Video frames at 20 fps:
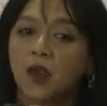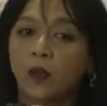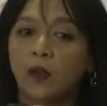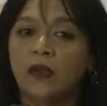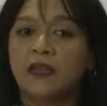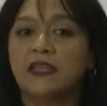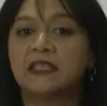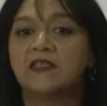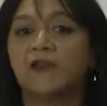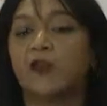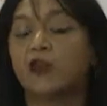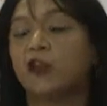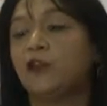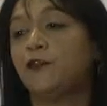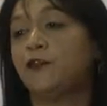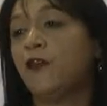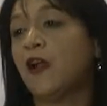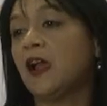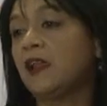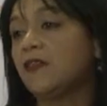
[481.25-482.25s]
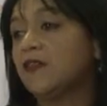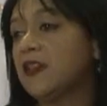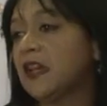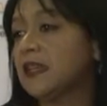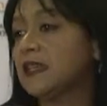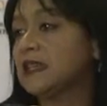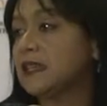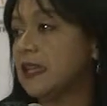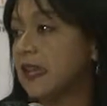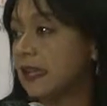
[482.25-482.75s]
when it's 45
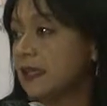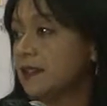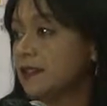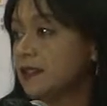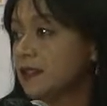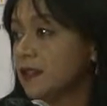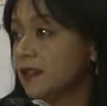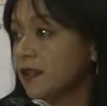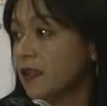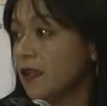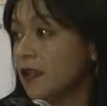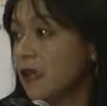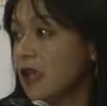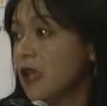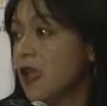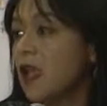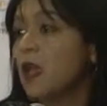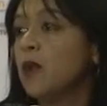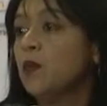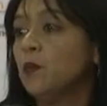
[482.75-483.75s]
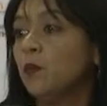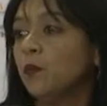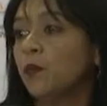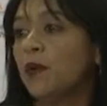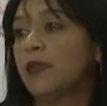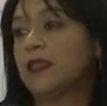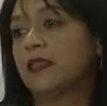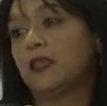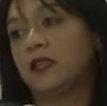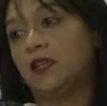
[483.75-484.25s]
days late,
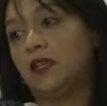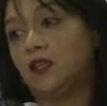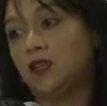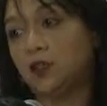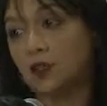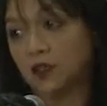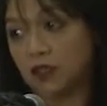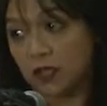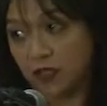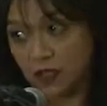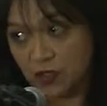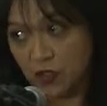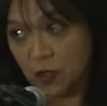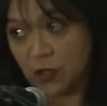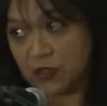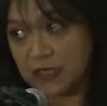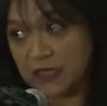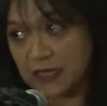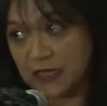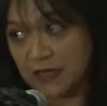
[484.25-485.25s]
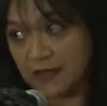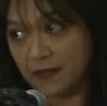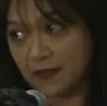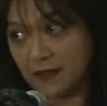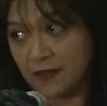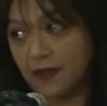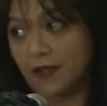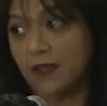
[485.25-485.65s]
but the issue is on your side.